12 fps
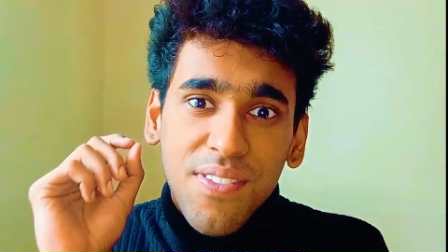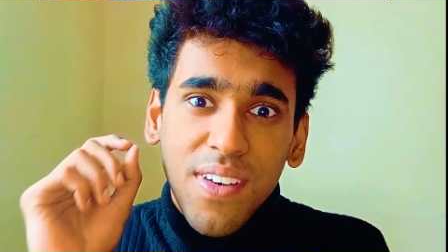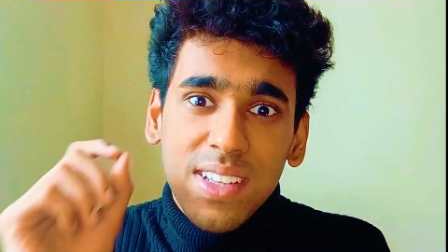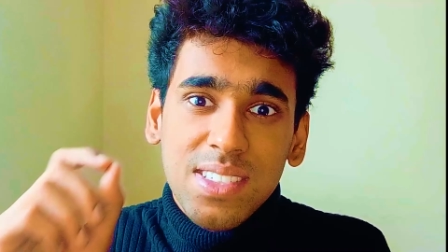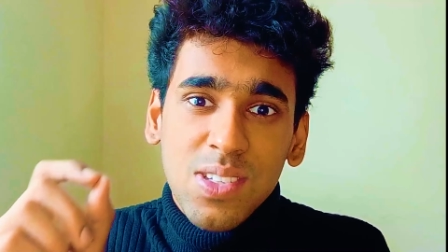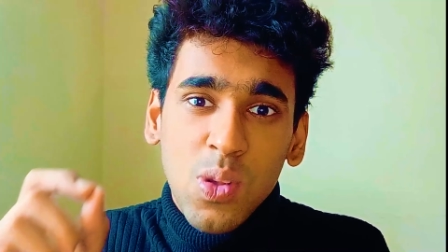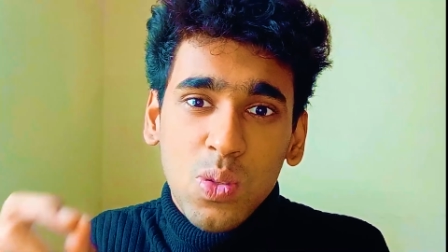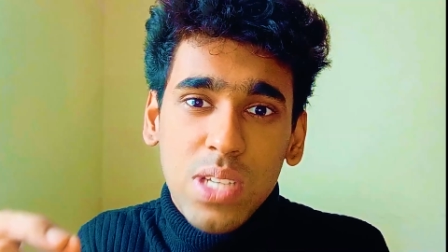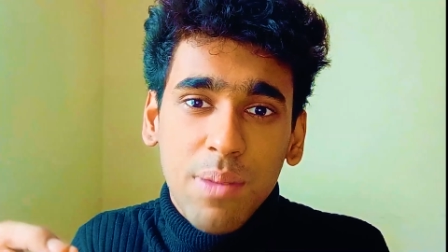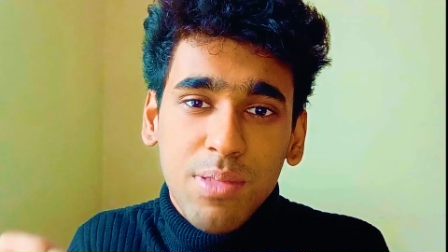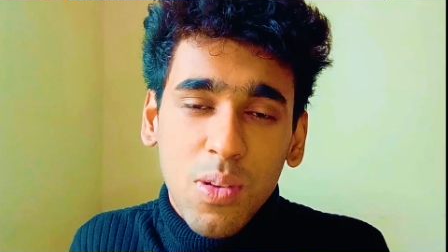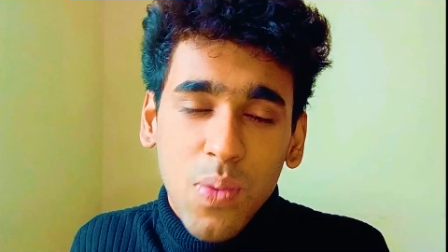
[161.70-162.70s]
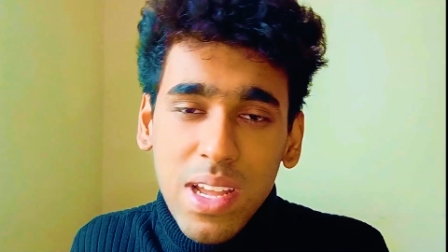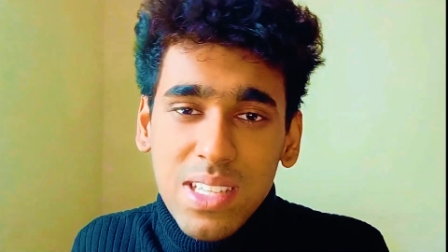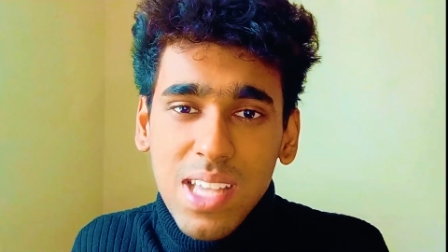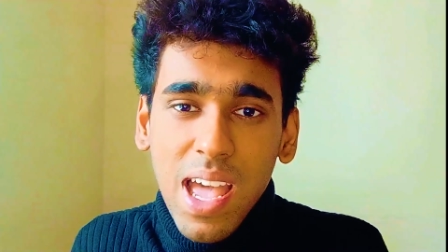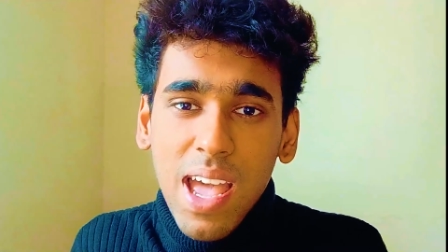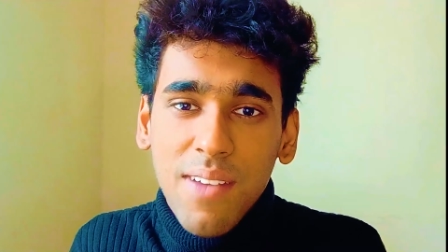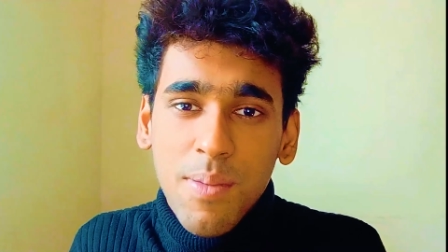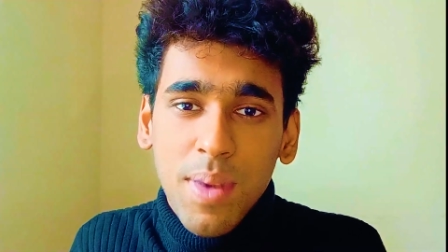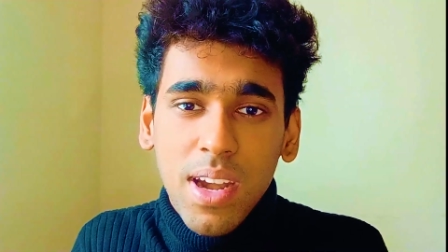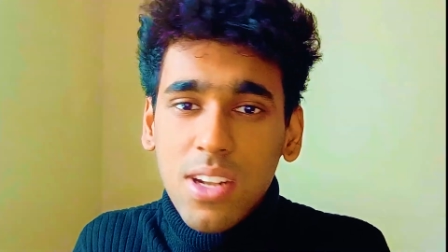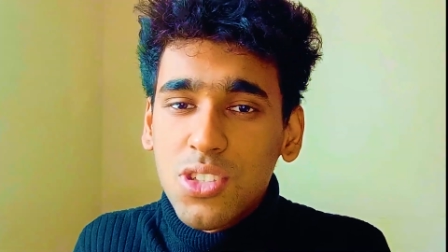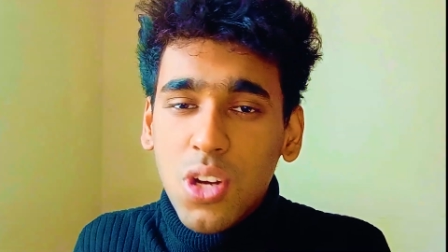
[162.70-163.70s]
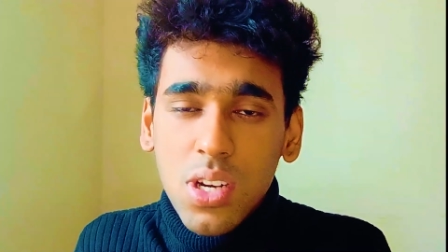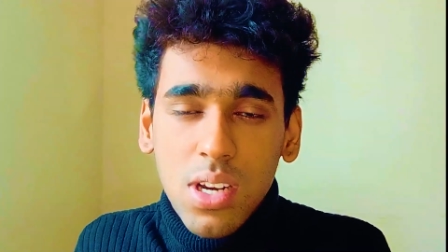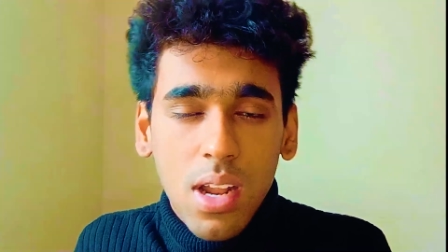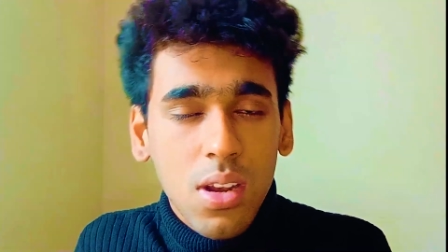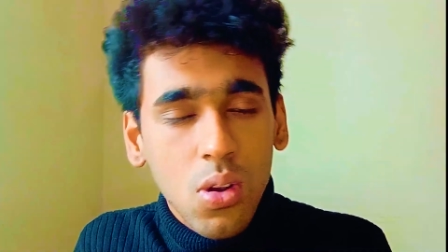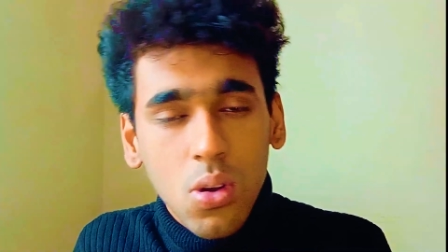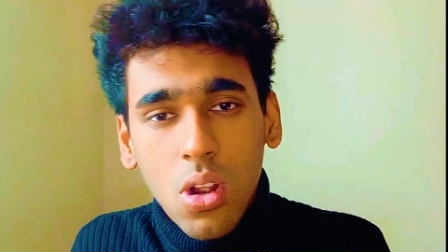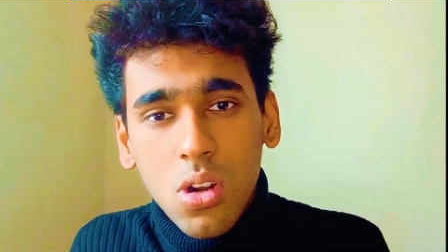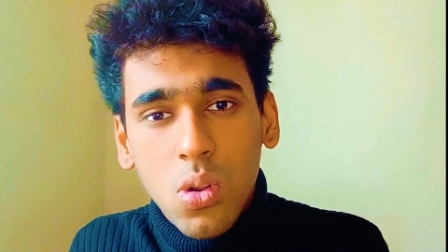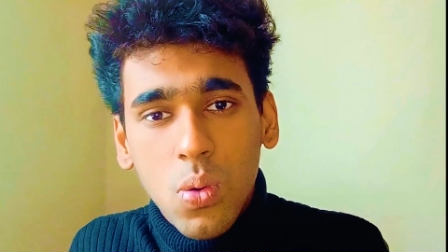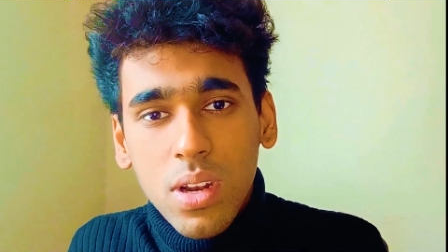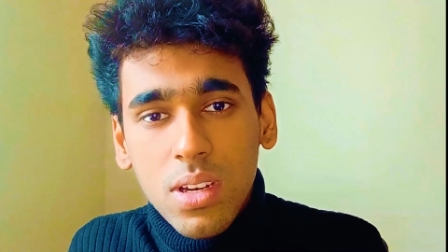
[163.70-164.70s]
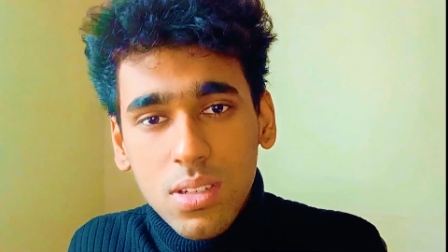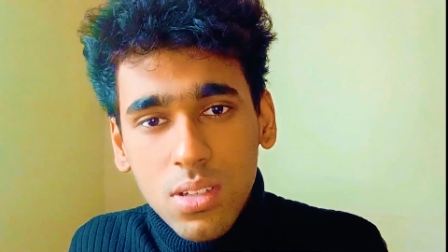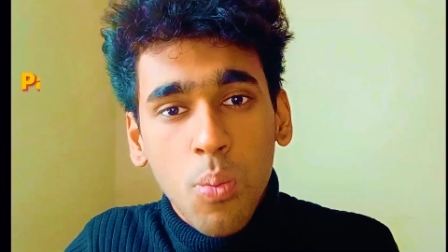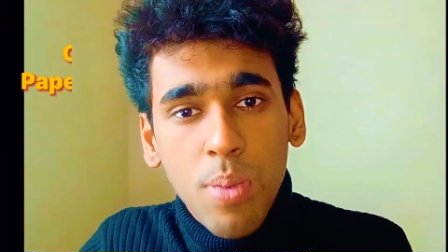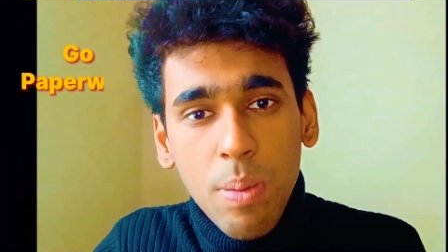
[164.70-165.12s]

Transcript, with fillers: if I do chapter wise, I have a better shot. Do not do it